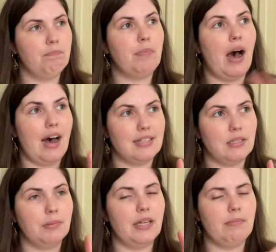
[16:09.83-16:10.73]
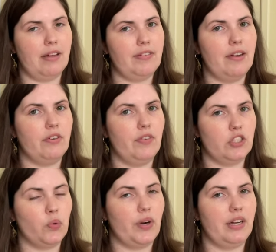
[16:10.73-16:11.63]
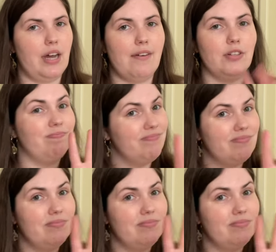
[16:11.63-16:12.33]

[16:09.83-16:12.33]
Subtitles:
Possibly my favorite Victorian novel.